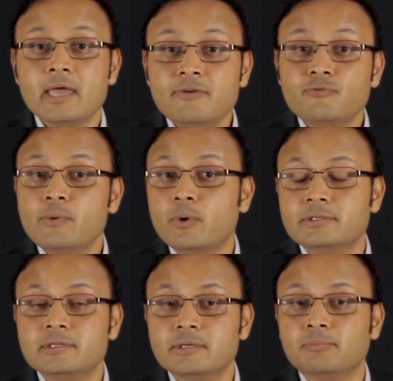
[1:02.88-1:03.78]
If we
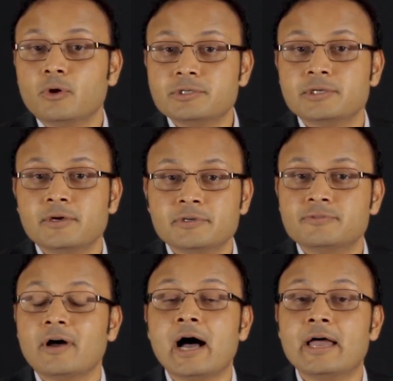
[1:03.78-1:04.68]
wanted to deploy servers
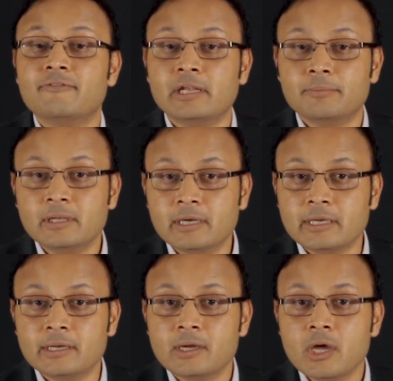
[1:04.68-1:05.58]
for high
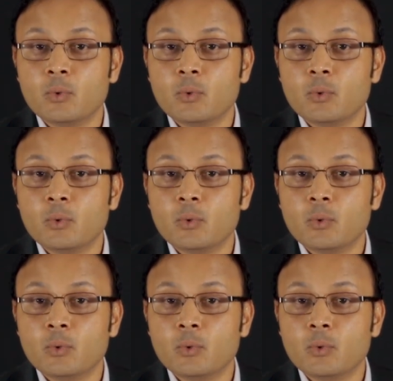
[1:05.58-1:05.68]
availability,